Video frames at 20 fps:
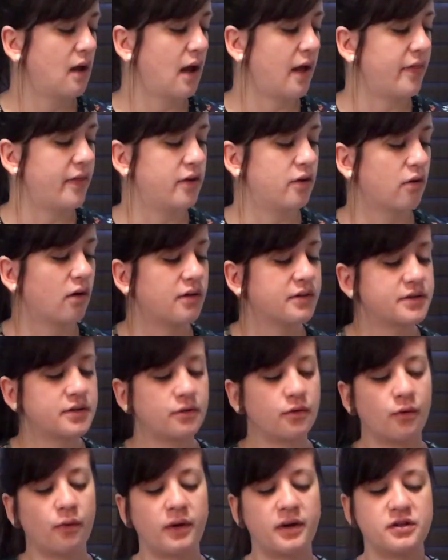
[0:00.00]
And then you're also
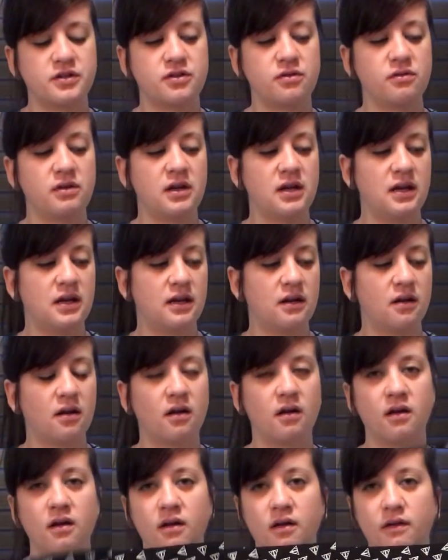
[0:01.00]
going to need
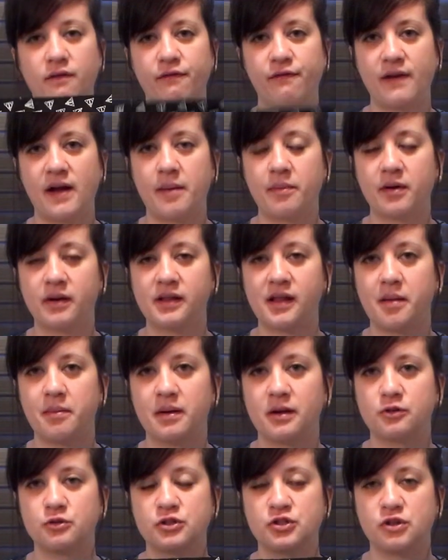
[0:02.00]
fabric that
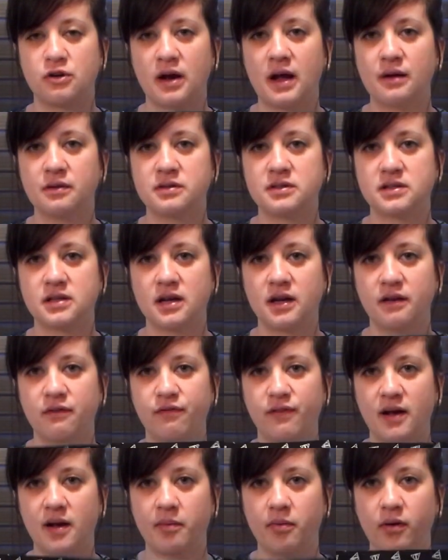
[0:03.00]
matches your outside
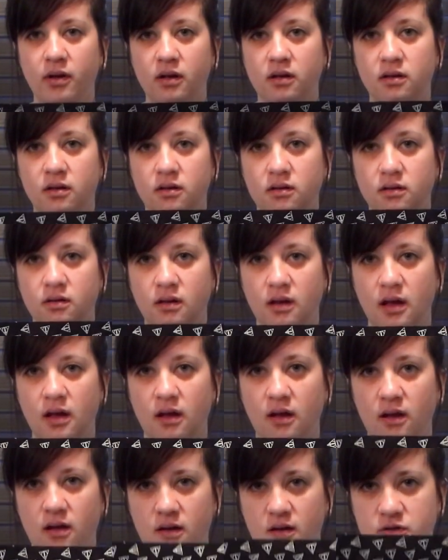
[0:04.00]
fabric,
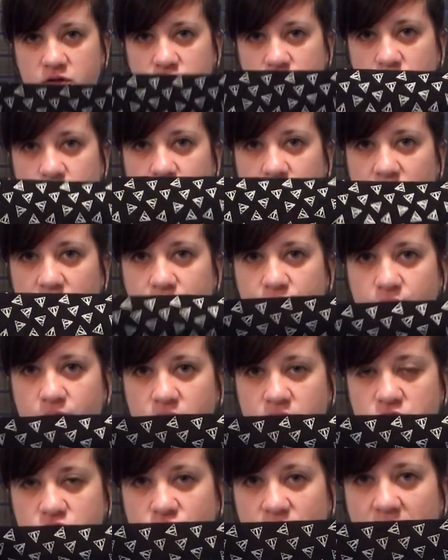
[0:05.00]
a strip of that for
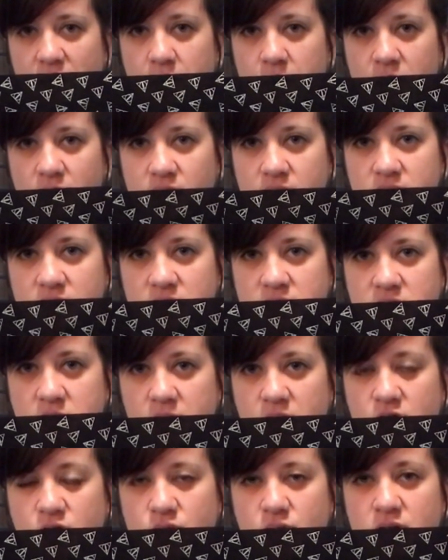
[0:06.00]
the strap, and it needs to
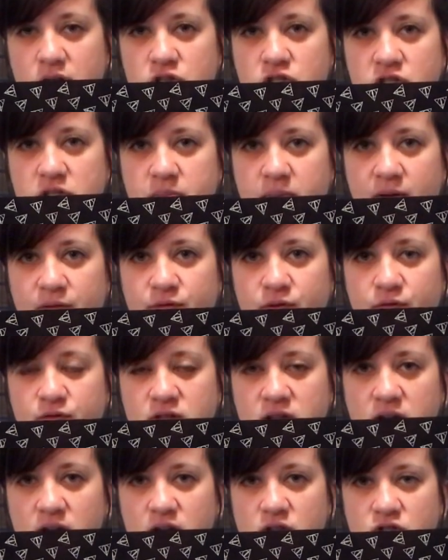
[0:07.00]
be 3 inches by
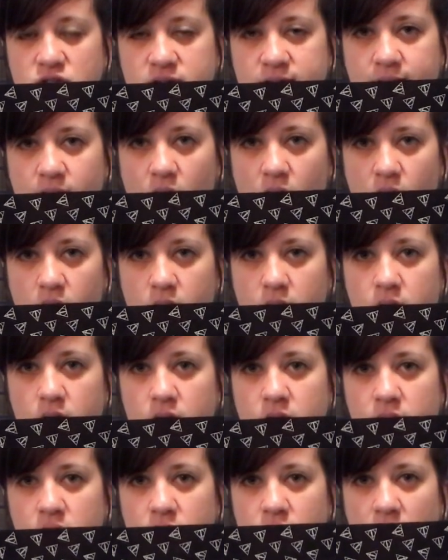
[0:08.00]
15 inches long.
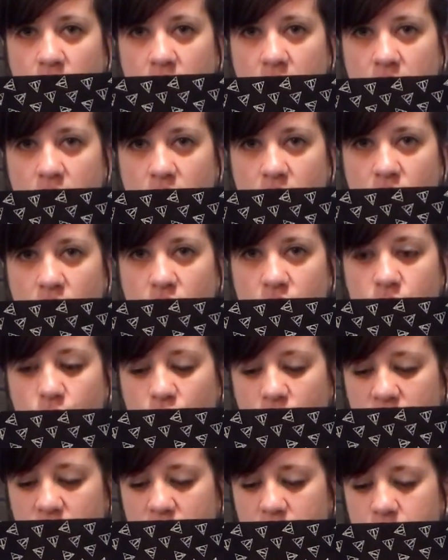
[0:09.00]
And
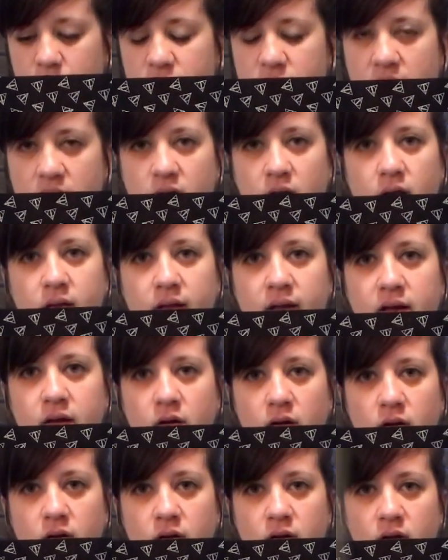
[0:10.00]
we're going to put that on later.